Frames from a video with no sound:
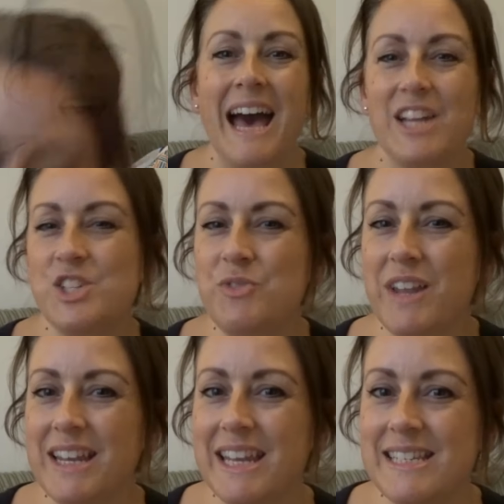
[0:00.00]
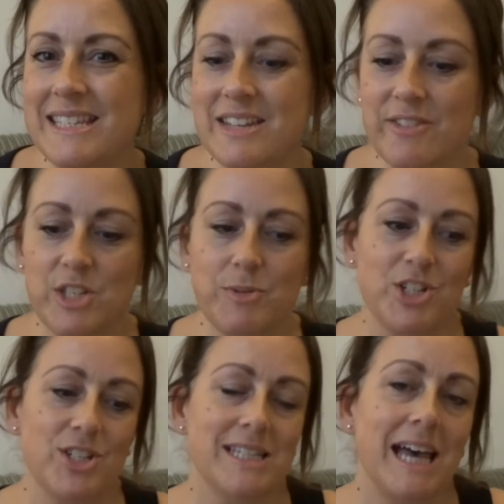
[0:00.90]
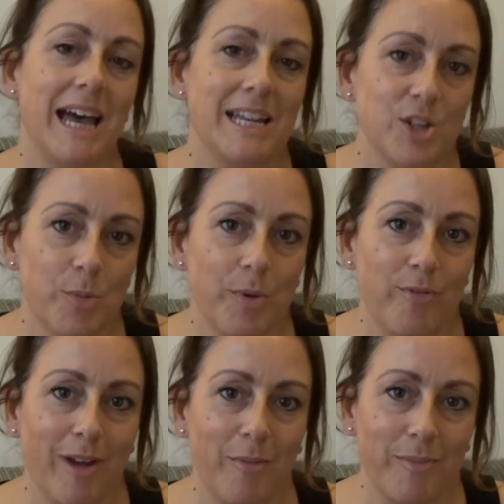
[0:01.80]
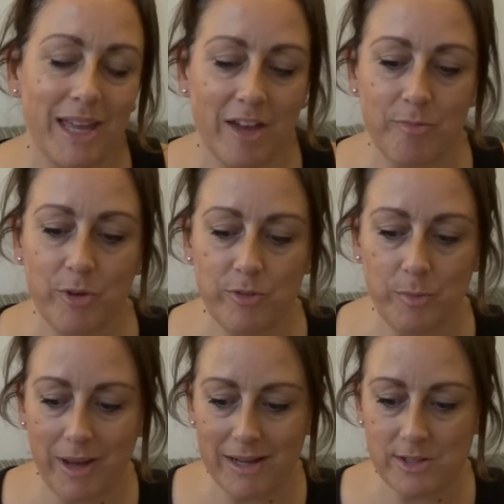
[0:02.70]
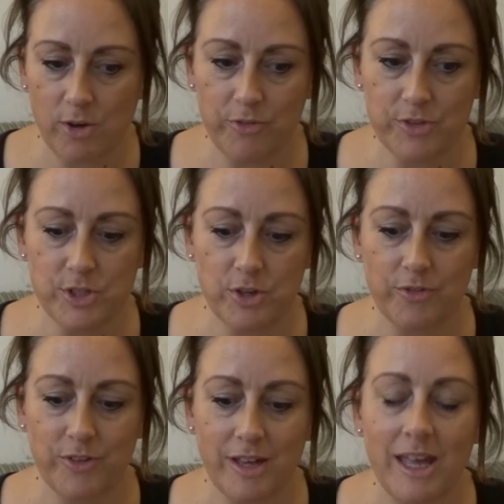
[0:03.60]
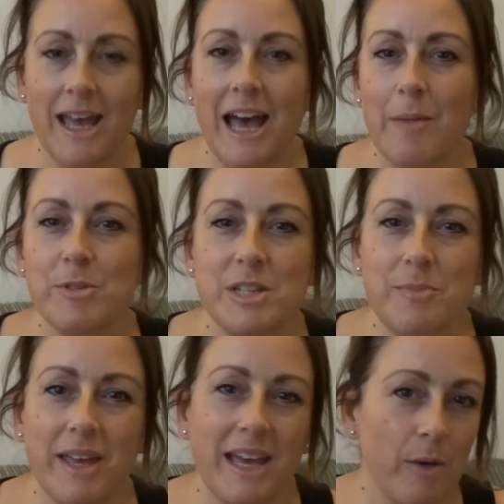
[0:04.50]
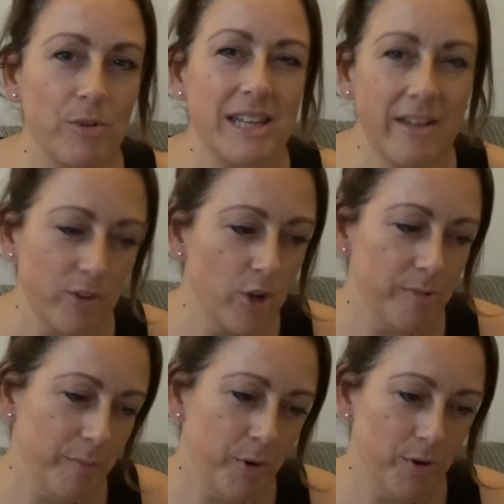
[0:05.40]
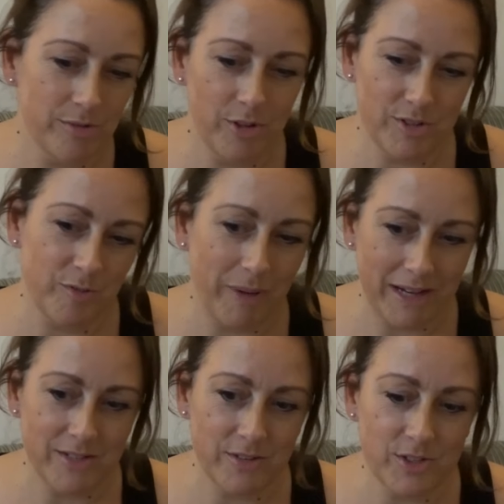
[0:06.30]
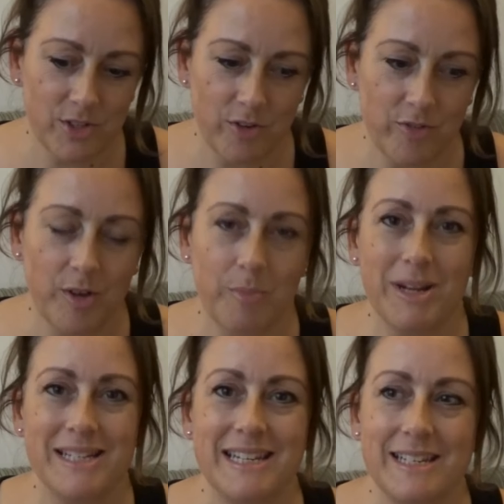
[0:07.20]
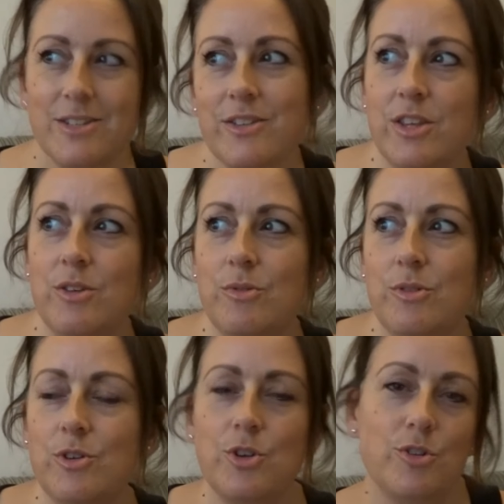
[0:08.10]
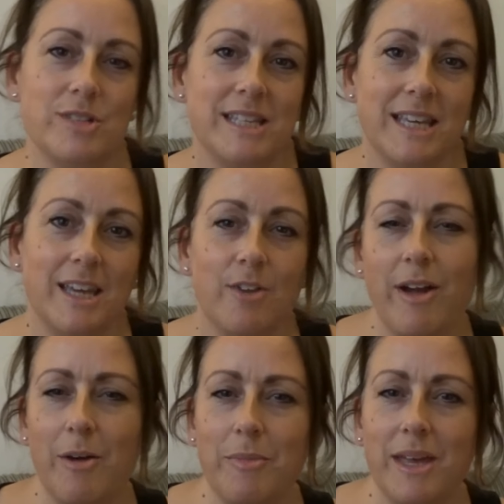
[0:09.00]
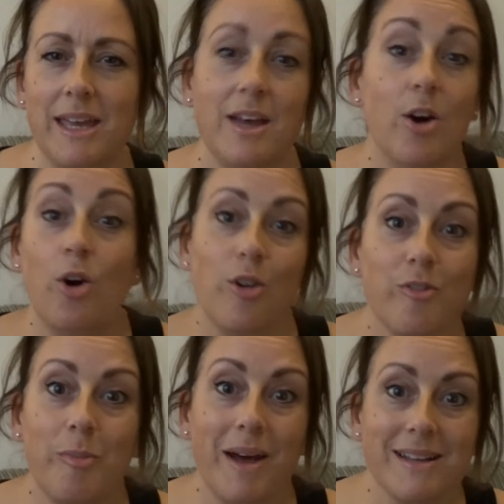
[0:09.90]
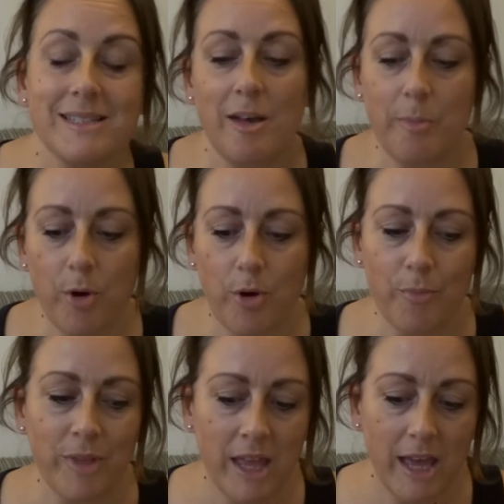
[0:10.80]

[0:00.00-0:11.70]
I just felt it necessary to actually tidy up around me. I've moved the bags off the sofa. I must admit, I would never normally put lots of bags on the sofa, but I did it so that you could all see around me all of the bags that I bought,